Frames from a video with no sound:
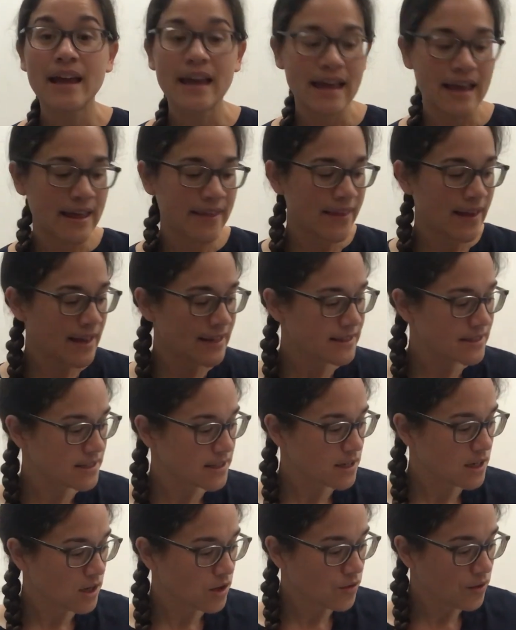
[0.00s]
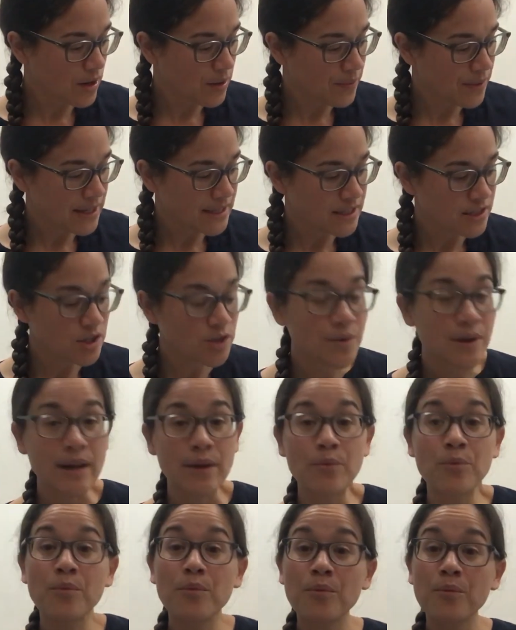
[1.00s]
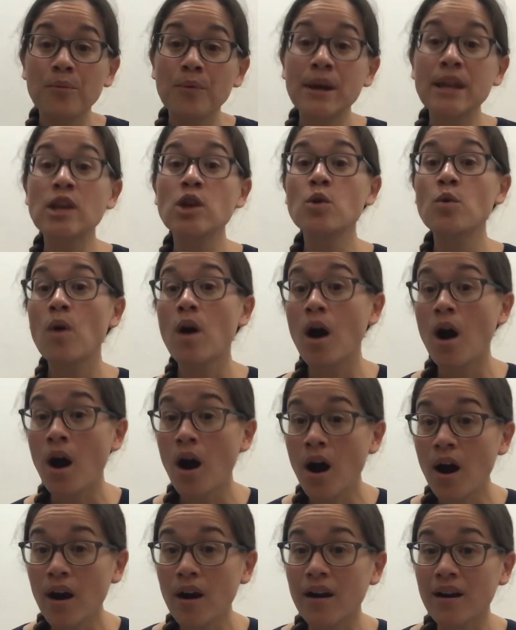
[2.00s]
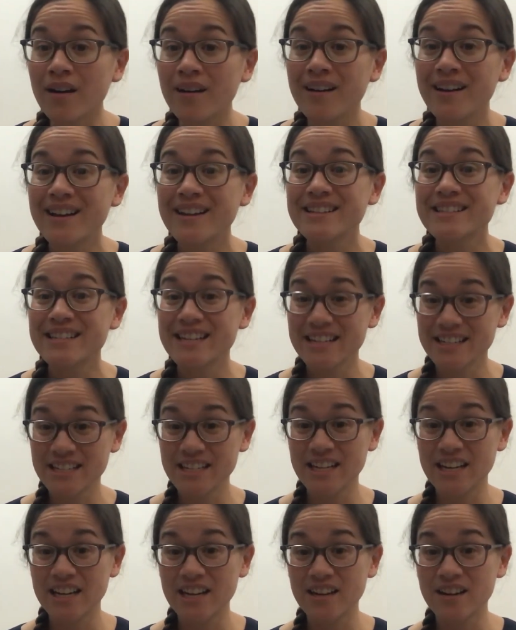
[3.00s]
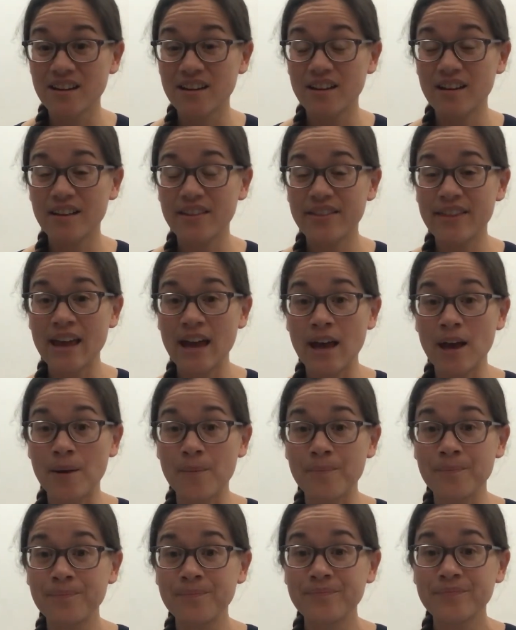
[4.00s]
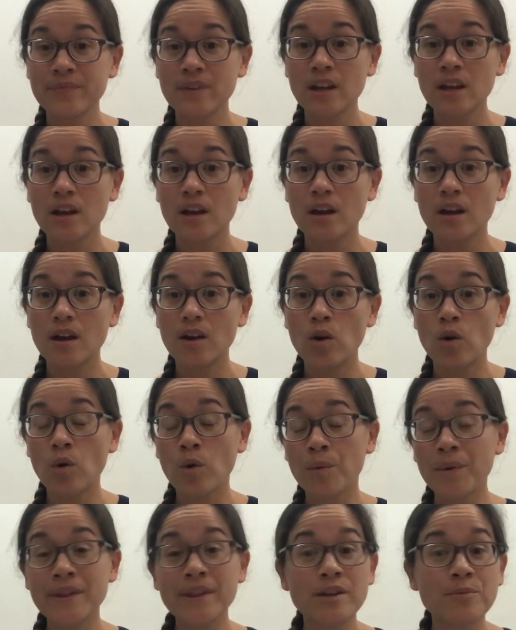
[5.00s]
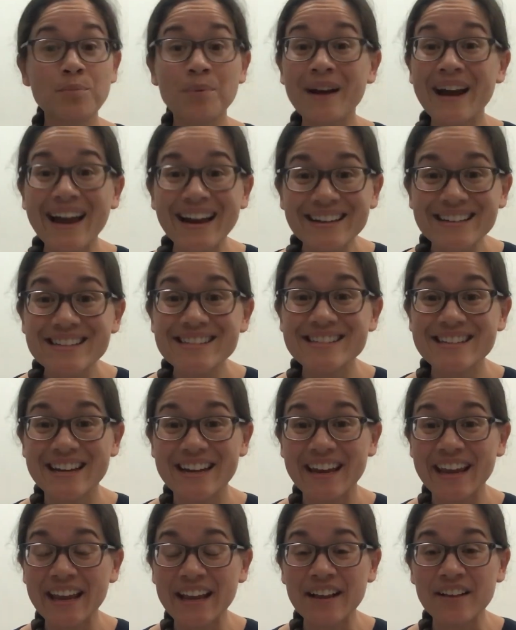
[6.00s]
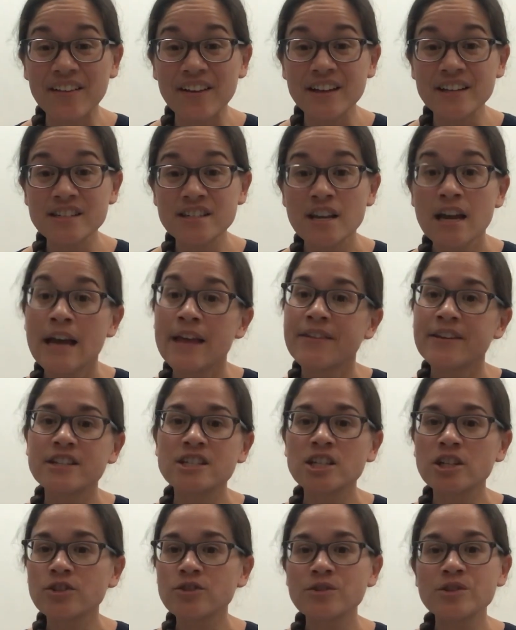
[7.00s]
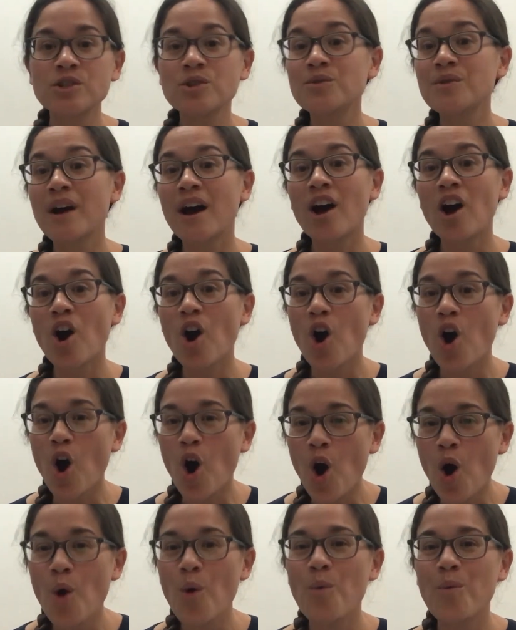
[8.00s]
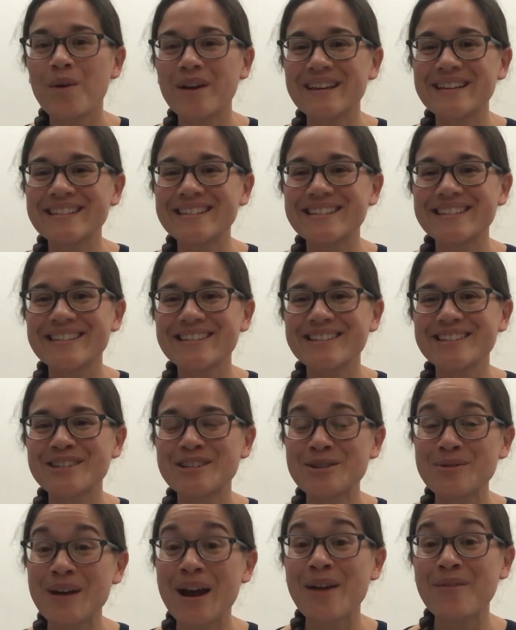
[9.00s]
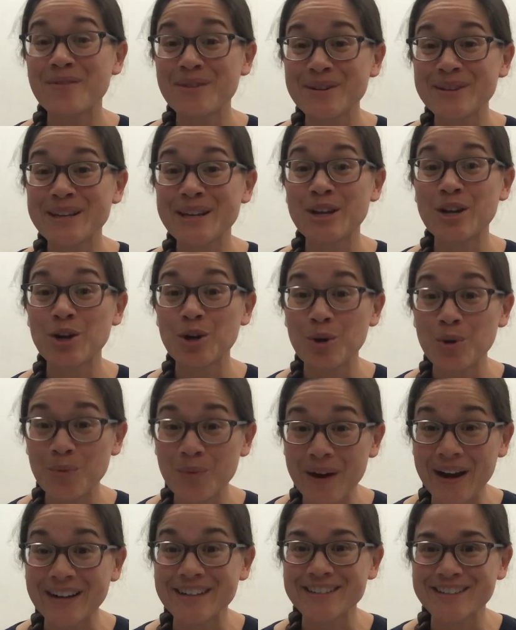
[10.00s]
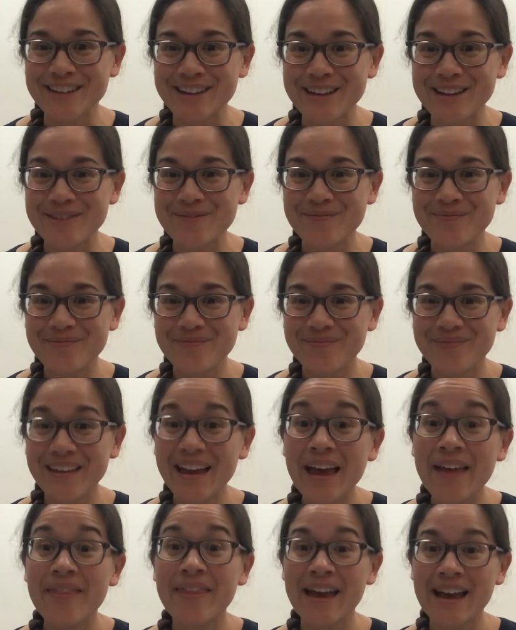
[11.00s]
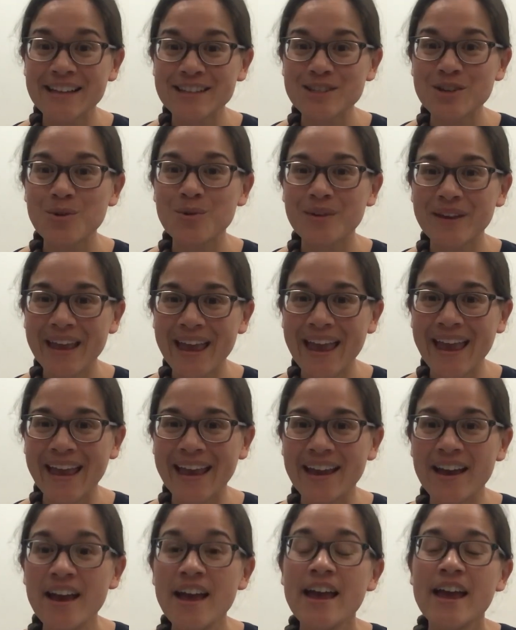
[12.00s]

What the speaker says: And that's a great way to do it. When you are teaching them or when they're practicing English, the children do not always do everything correctly. And that's okay.